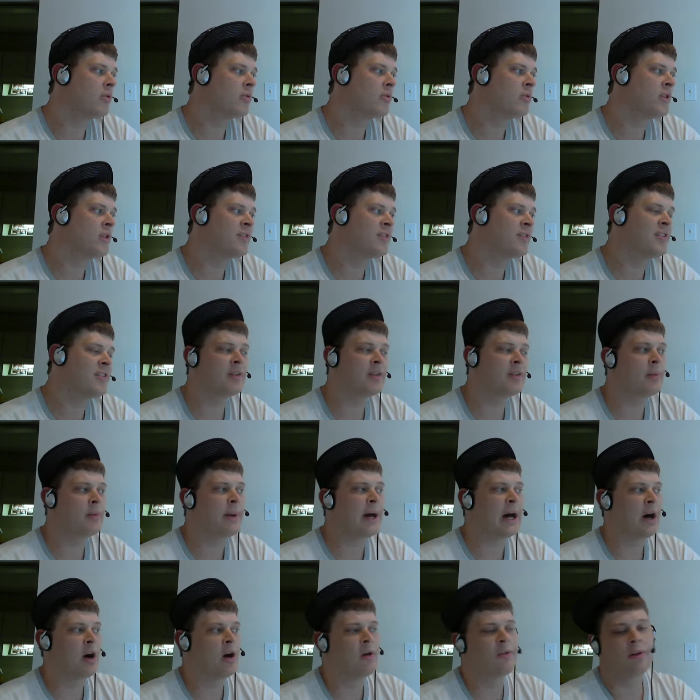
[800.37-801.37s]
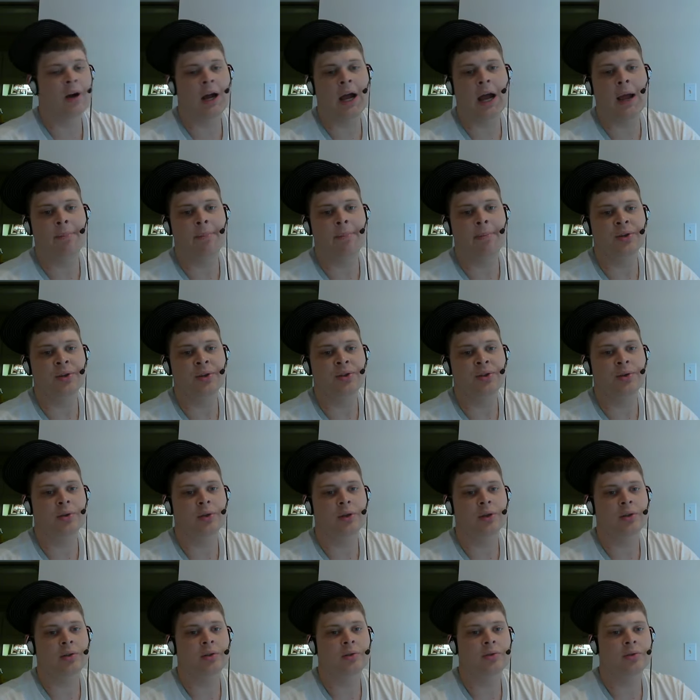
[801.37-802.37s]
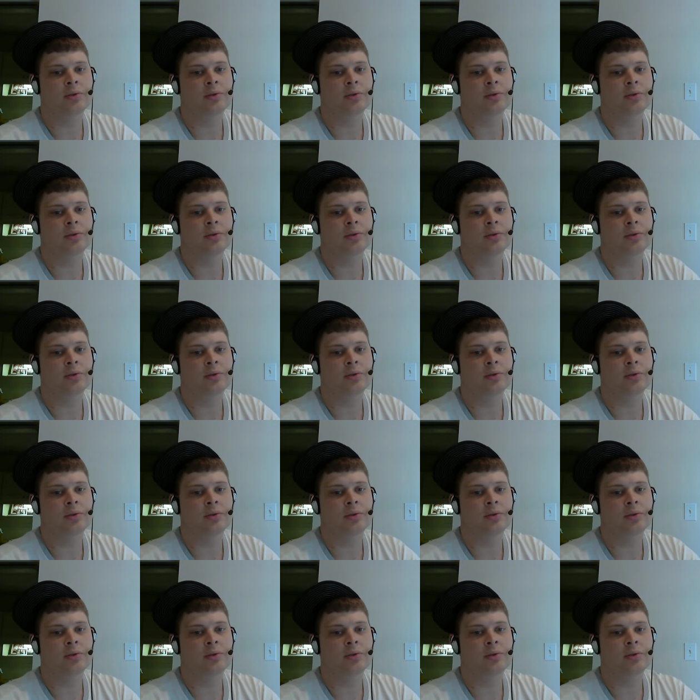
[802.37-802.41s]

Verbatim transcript: this isn't about overhyping Judah.